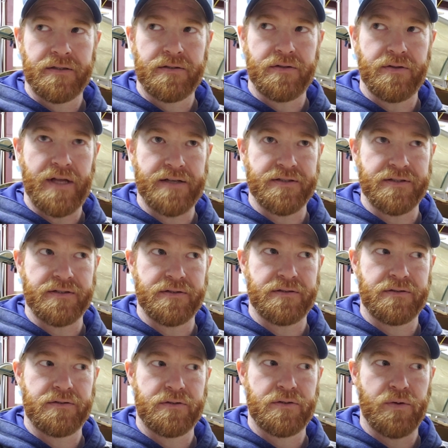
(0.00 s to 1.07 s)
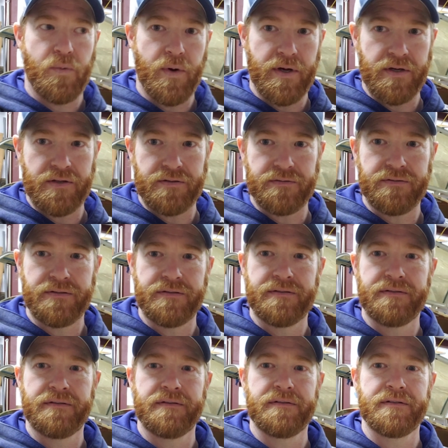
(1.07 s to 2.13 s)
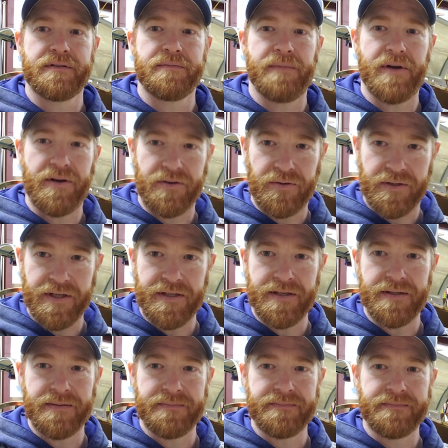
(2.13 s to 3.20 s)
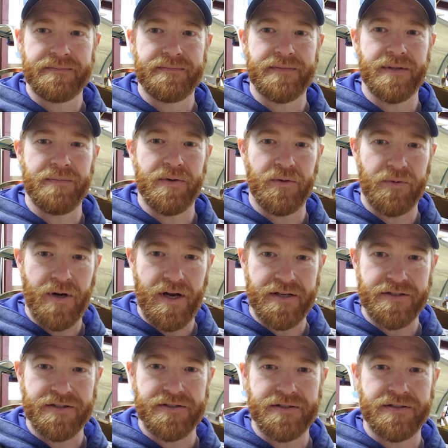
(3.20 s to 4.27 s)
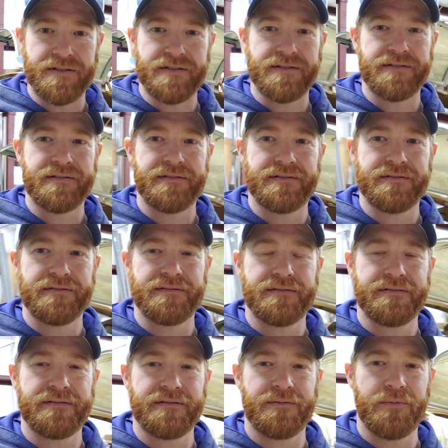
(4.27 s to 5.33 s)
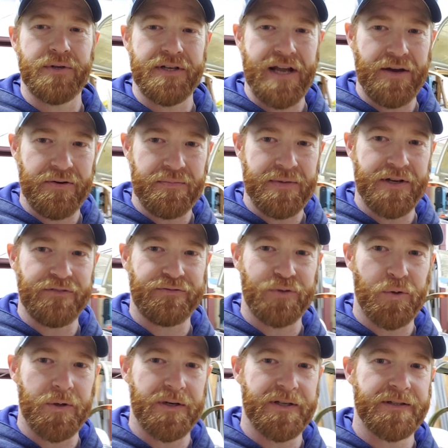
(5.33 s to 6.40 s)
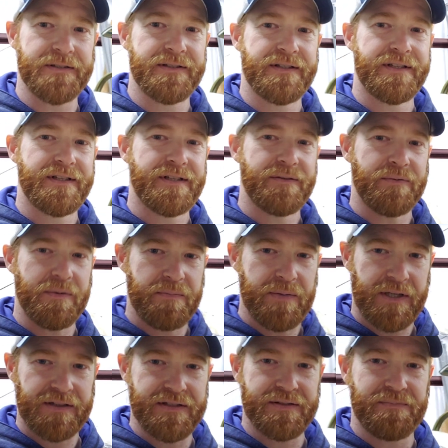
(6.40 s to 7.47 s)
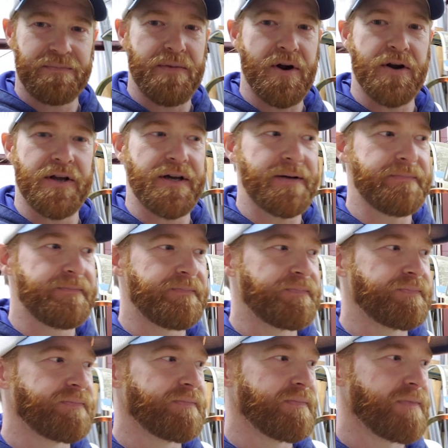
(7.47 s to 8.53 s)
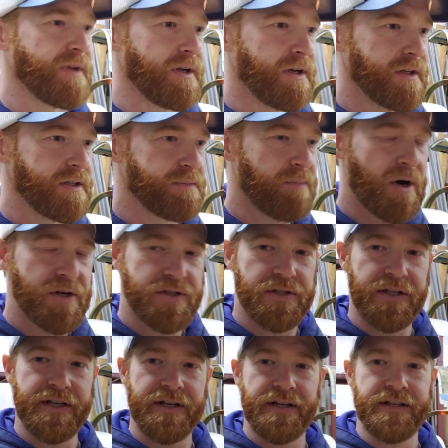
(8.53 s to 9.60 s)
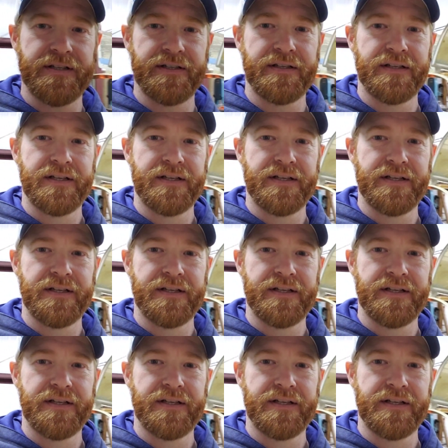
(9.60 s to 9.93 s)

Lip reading: 2012. My Uncle Kim and Bill Rogers went down with me to Florida. We picked this bird up. It's partially done,